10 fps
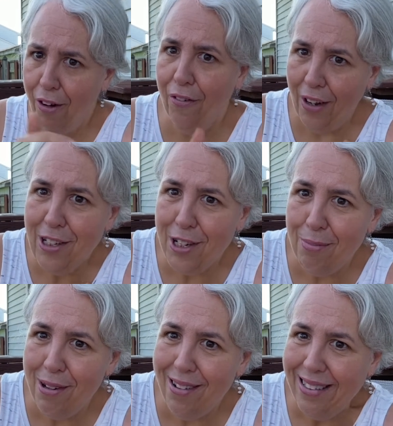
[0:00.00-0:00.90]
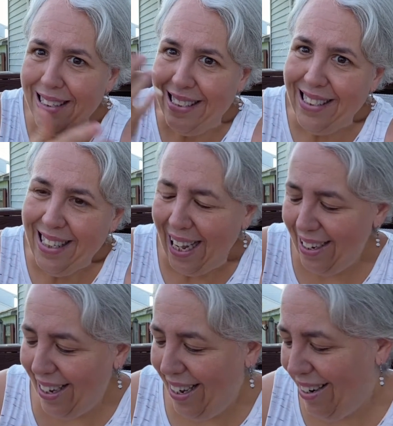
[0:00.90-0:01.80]
a vegetable, yeah,
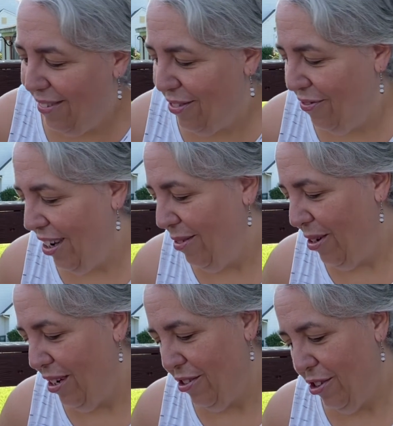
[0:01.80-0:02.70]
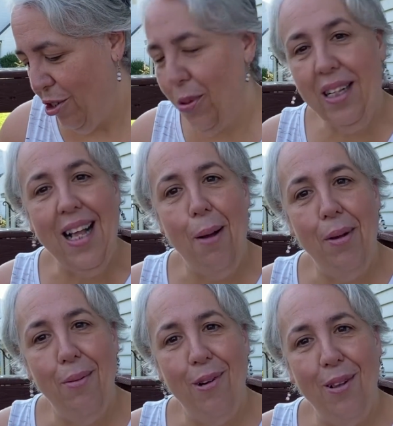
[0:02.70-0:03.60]
I'd have to find a way to tweak that
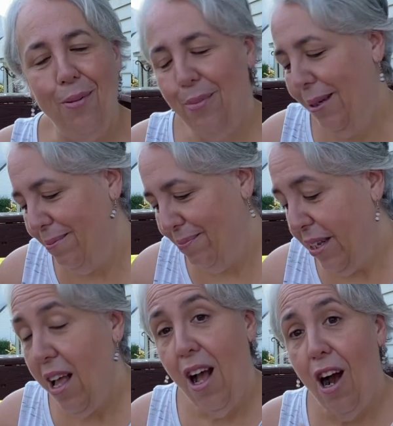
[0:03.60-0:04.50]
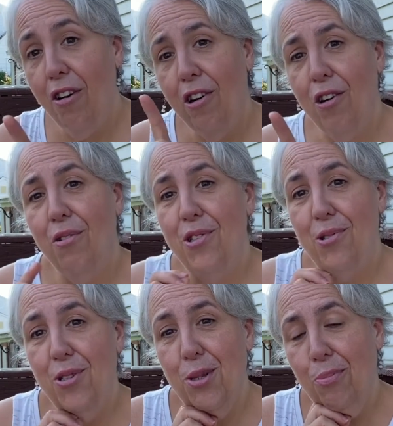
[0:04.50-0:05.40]
bad boy a little bit. Hungry Girl always
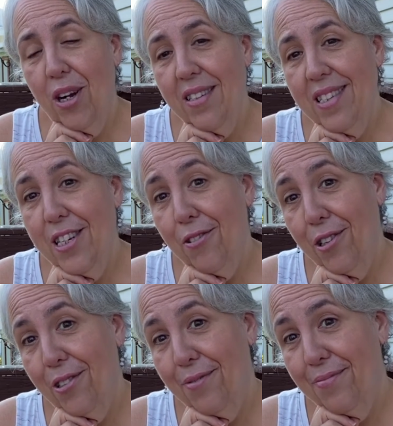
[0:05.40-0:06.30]
uses bran cereal.